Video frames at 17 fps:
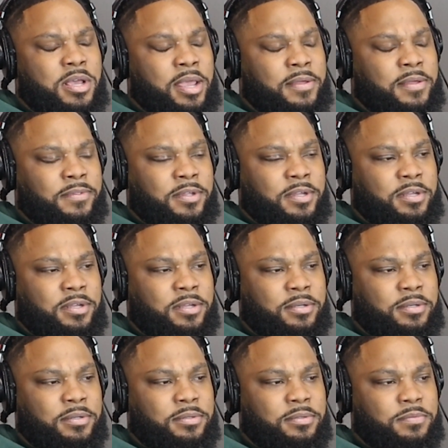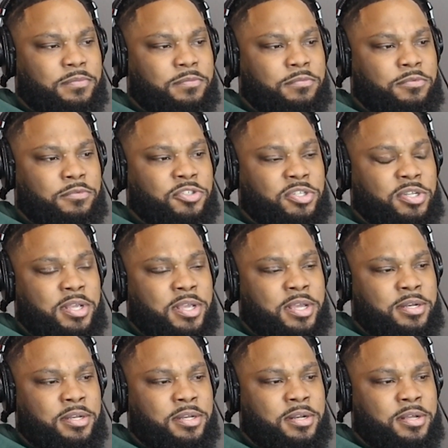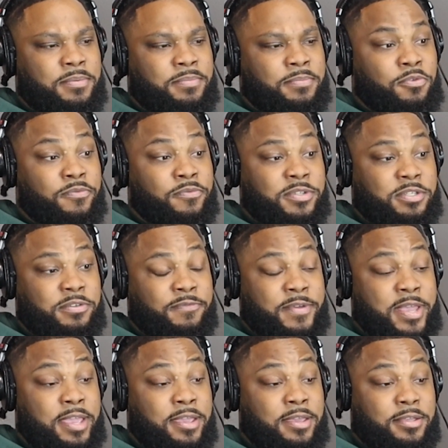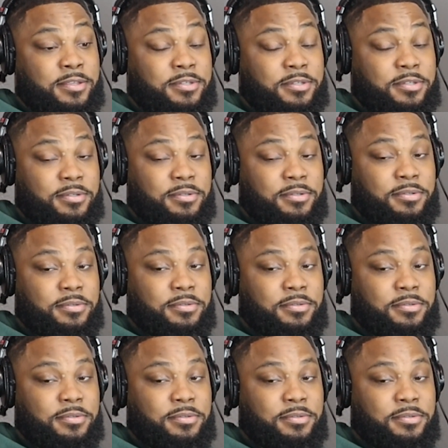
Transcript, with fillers: and then she ended up moving to Vegas.